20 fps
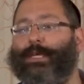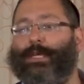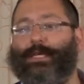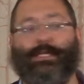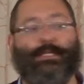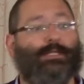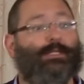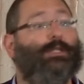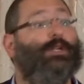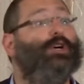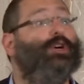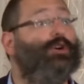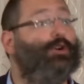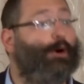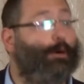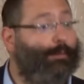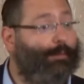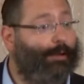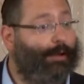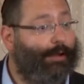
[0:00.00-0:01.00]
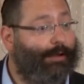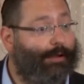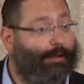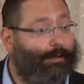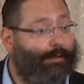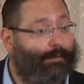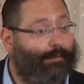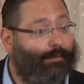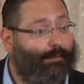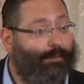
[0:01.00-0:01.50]
is the chuppah,
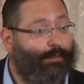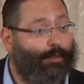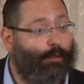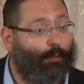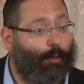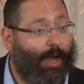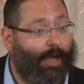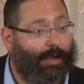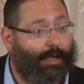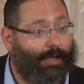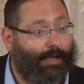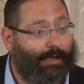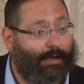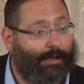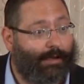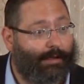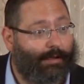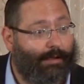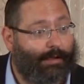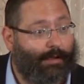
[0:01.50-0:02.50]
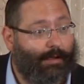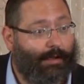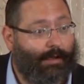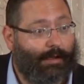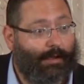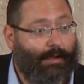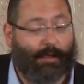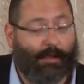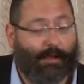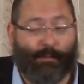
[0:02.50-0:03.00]
the wedding,
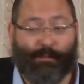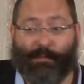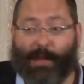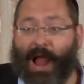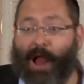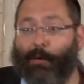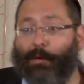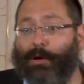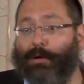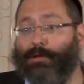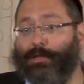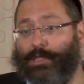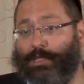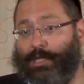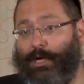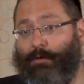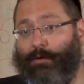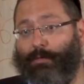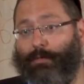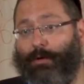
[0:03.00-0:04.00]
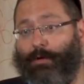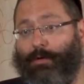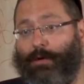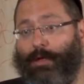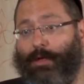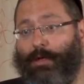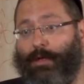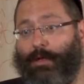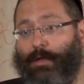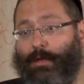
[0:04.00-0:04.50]
the marital
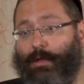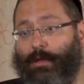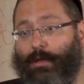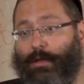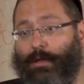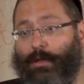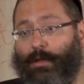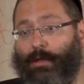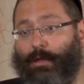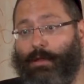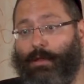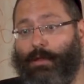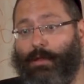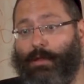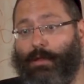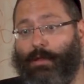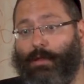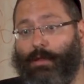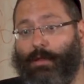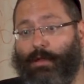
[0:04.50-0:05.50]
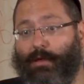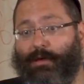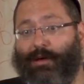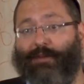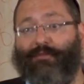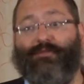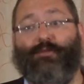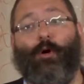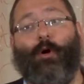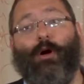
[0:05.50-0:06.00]
ceremony.
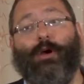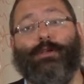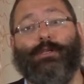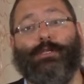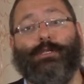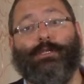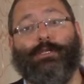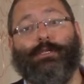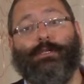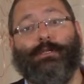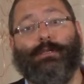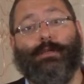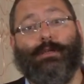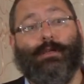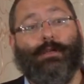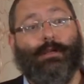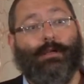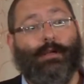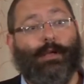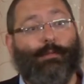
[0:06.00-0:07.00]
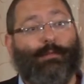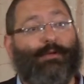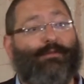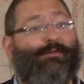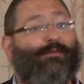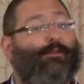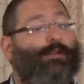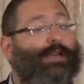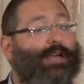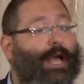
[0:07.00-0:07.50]
Of course,
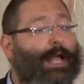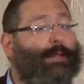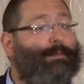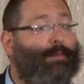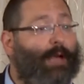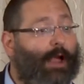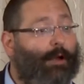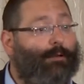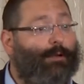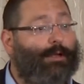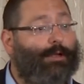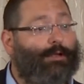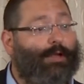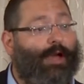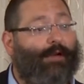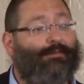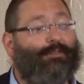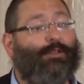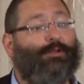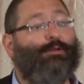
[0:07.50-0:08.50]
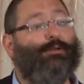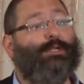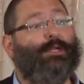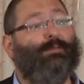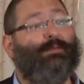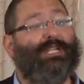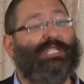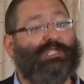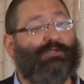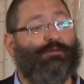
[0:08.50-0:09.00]
before you get married, you have to do
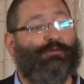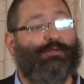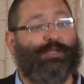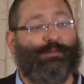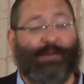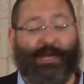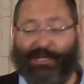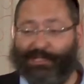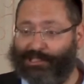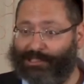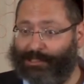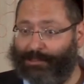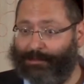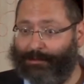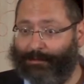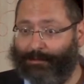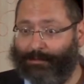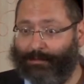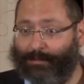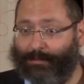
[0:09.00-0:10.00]
some introspection.